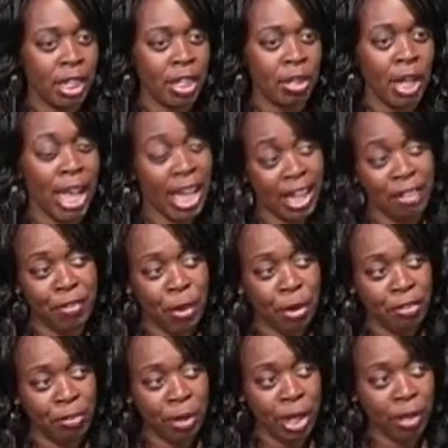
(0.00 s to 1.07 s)
Had he
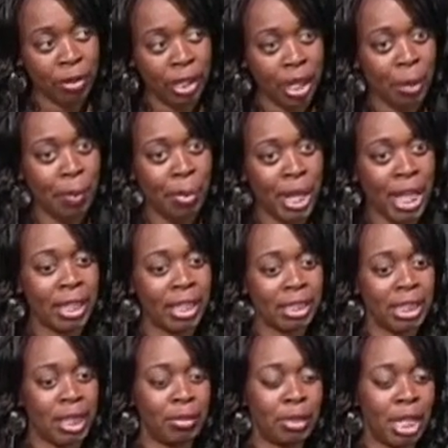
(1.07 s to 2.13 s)
voted for healthcare. But at the
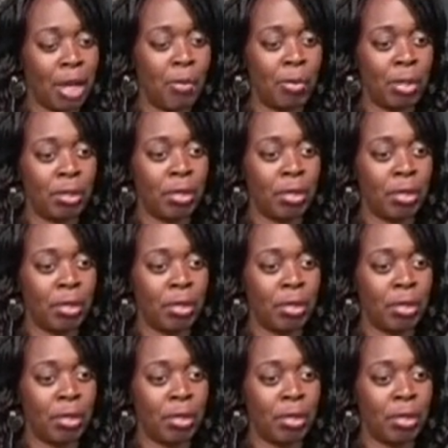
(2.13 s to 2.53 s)
same time,